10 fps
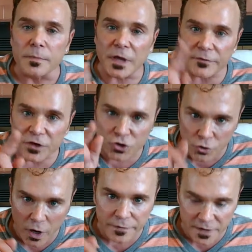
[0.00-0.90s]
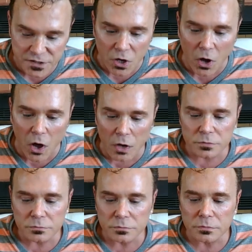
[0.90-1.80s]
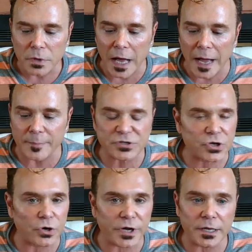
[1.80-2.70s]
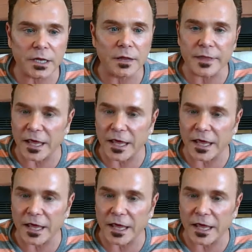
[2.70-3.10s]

Given you're on this call, I'm asserting